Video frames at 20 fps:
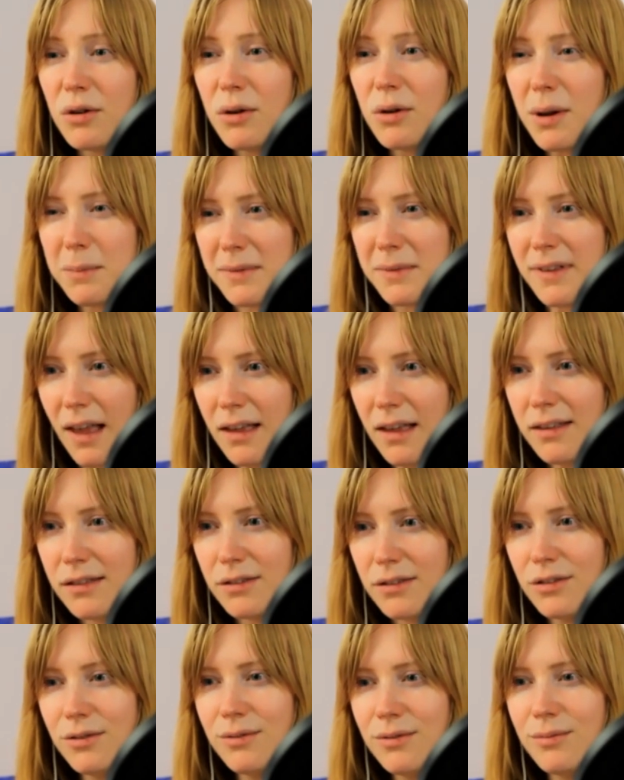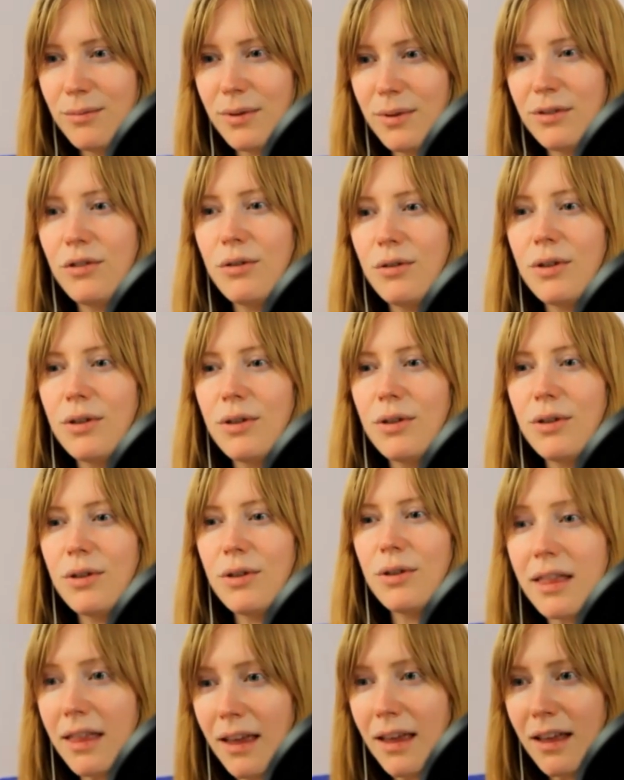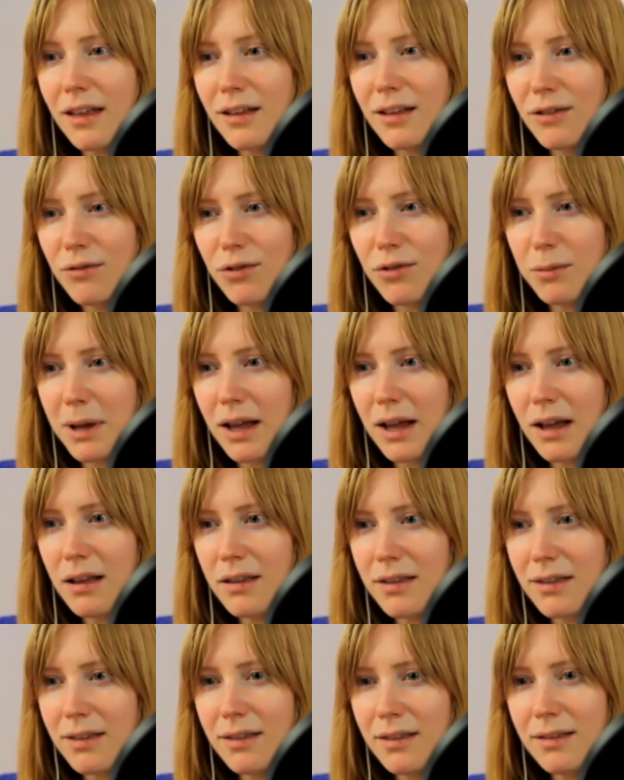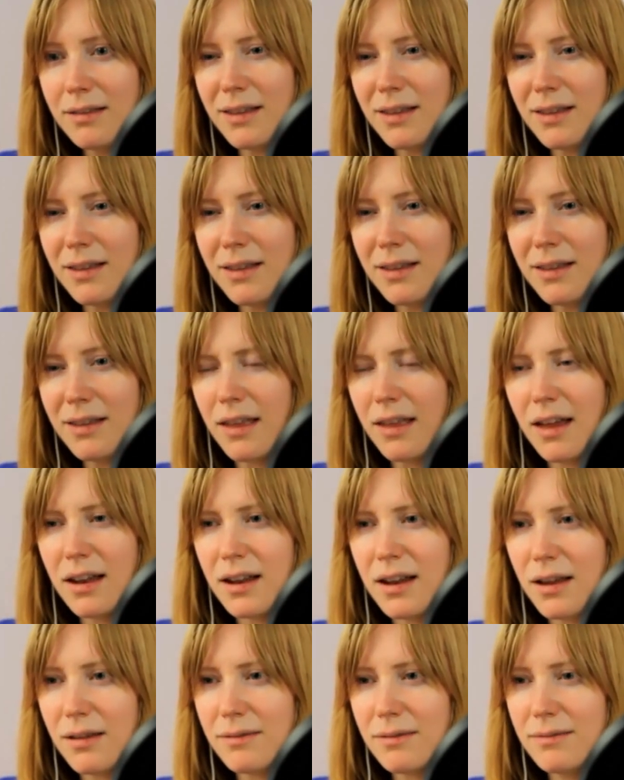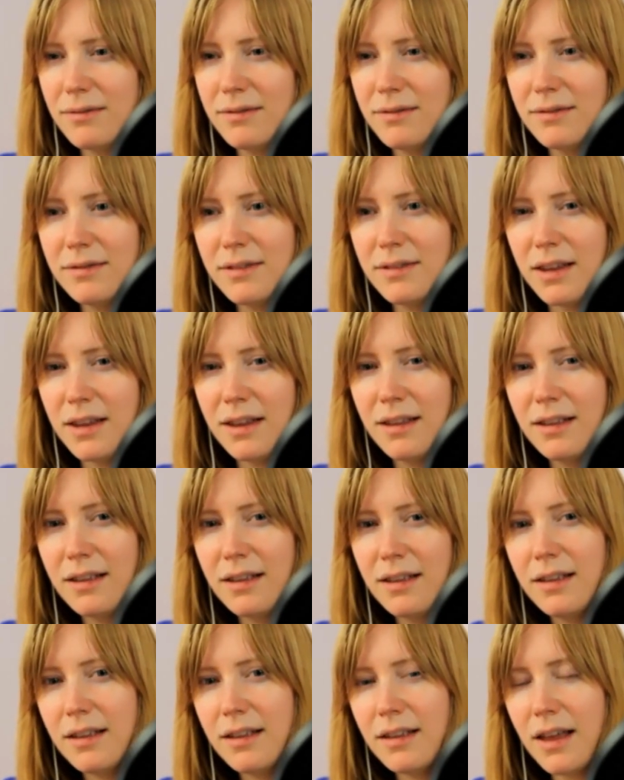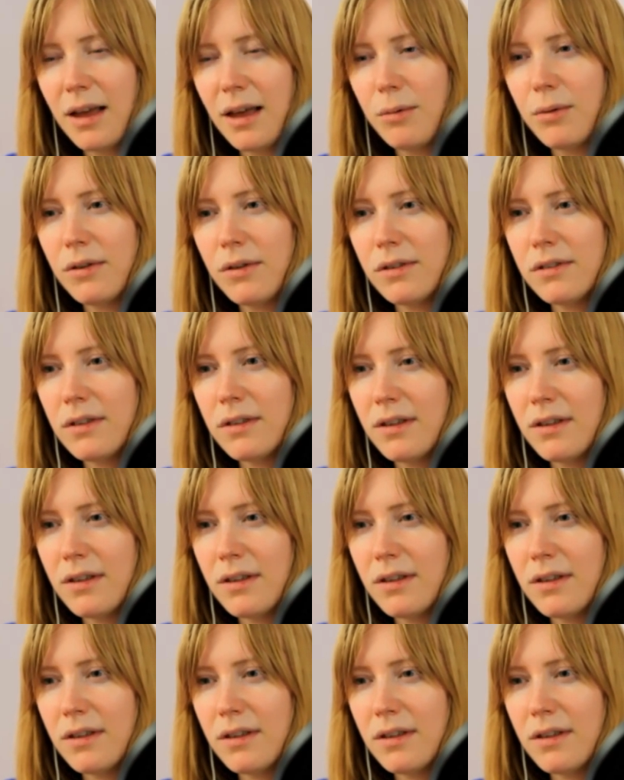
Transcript: obsessed with doing the right thing for my health. Back then I I was